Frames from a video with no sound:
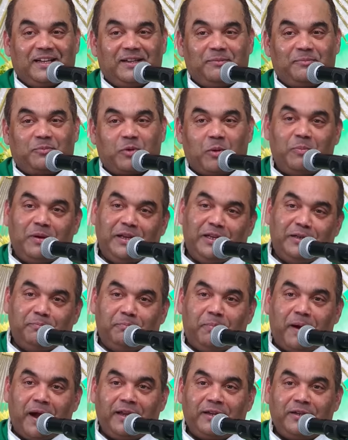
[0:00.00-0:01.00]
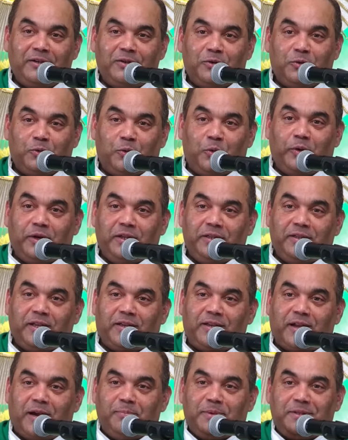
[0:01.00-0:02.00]
Probably in bank or in the
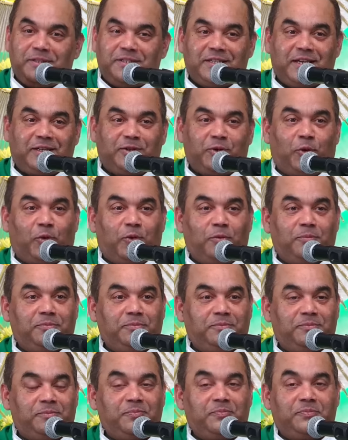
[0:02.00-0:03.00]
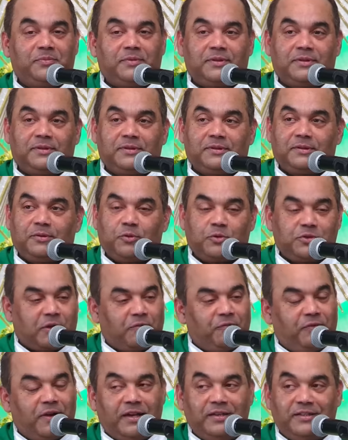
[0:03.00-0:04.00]
cupboards at home or
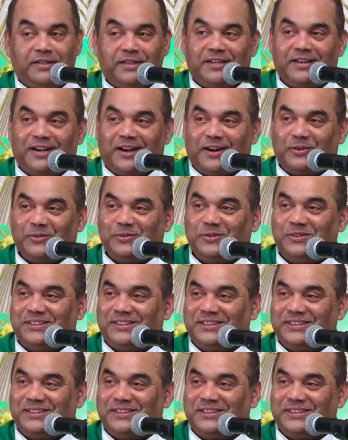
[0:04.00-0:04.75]
somewhere underground.